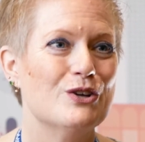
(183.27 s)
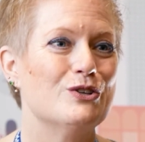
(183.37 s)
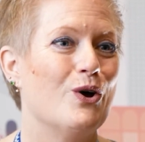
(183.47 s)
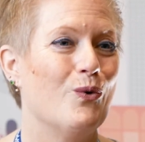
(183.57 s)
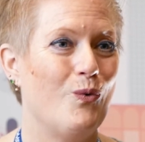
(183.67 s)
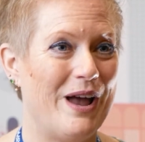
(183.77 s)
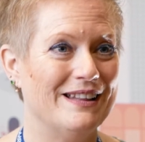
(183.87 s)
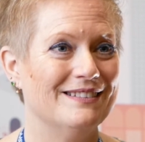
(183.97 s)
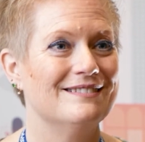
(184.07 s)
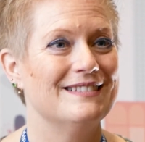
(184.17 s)
So
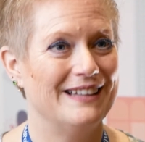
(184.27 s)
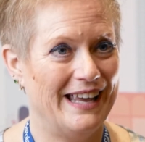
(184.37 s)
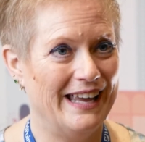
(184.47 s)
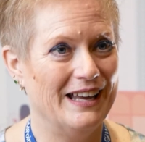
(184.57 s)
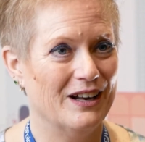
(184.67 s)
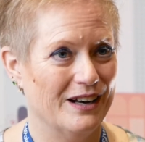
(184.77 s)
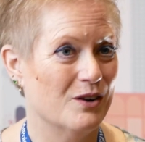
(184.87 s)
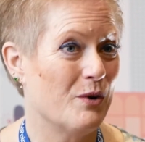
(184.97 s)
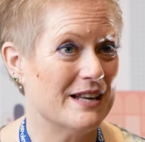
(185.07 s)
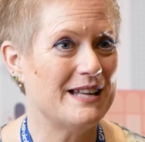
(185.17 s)
when
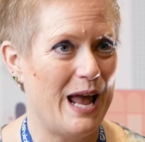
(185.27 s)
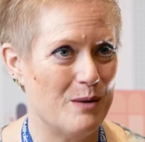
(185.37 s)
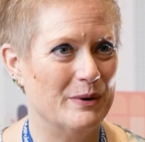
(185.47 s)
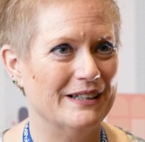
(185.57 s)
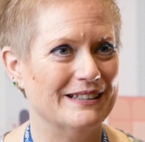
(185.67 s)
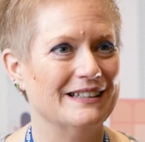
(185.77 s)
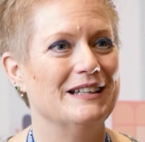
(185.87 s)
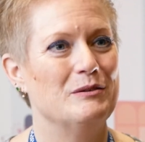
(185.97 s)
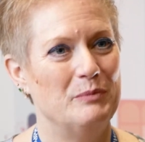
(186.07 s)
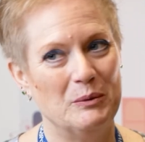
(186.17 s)
an arrest happened,
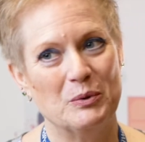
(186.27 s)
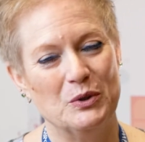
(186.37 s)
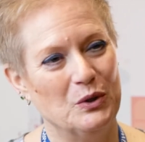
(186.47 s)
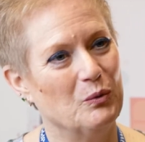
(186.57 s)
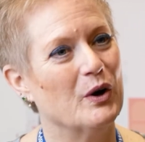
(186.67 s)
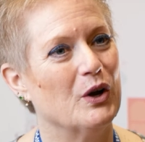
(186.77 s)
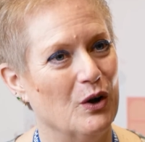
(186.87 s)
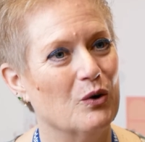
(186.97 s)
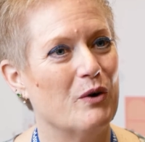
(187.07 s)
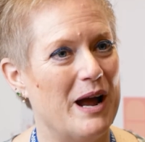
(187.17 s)
people knew where to
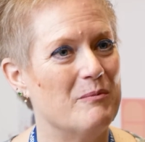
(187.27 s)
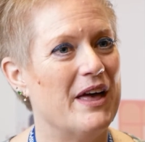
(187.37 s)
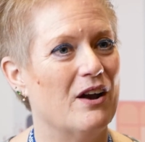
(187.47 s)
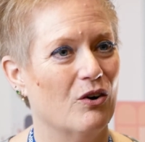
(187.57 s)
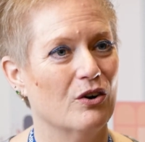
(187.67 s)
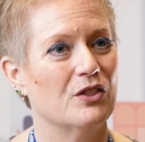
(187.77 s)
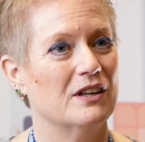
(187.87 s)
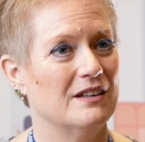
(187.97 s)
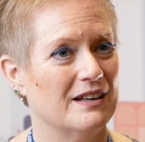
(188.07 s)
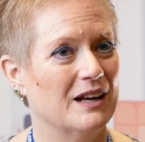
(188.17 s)
go grab that, or
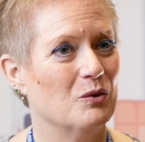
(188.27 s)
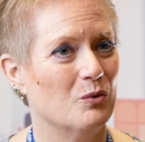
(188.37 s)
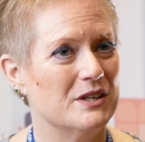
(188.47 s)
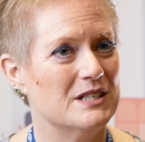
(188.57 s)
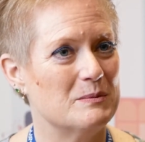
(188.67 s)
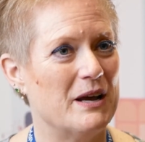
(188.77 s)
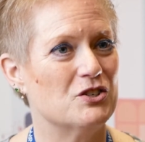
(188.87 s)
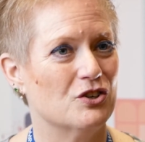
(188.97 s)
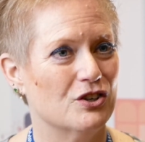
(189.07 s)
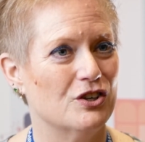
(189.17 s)
the 911
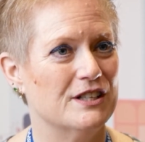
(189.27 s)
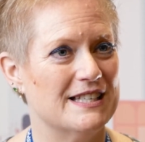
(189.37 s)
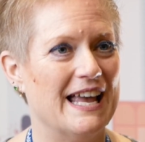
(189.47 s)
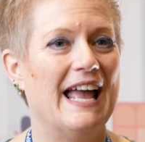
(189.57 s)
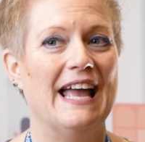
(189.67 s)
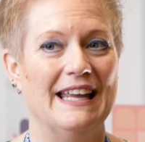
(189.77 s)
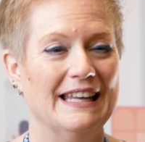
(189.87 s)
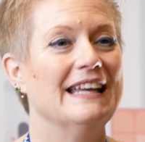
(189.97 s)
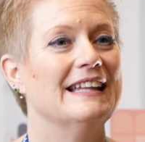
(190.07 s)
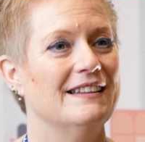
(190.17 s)
dispatcher could say, hey,
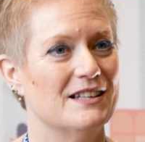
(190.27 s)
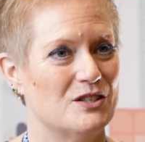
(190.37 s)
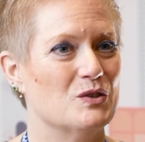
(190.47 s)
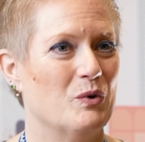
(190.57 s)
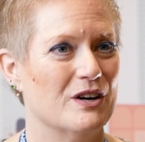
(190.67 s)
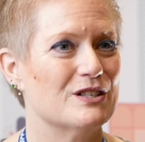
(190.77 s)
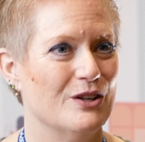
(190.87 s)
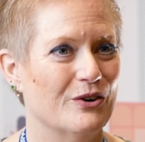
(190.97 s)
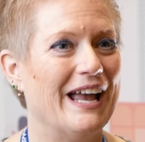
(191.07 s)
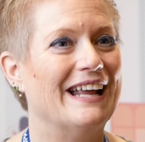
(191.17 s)
this is where it's
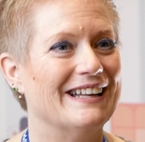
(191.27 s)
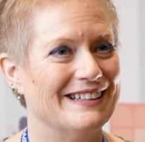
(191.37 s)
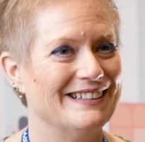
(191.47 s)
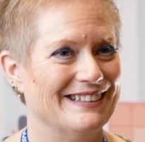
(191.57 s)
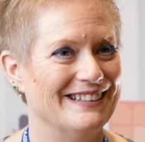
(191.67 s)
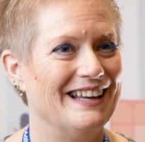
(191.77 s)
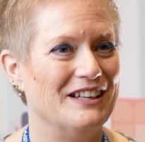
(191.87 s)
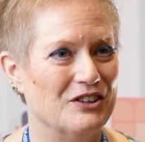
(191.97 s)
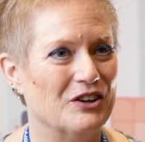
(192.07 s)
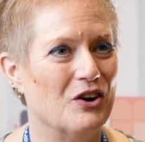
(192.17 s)
located
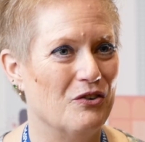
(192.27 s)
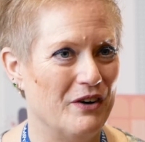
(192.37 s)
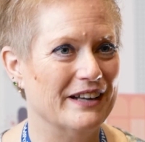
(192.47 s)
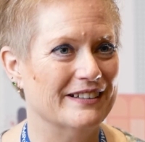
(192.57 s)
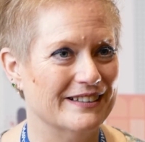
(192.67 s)
and you can go find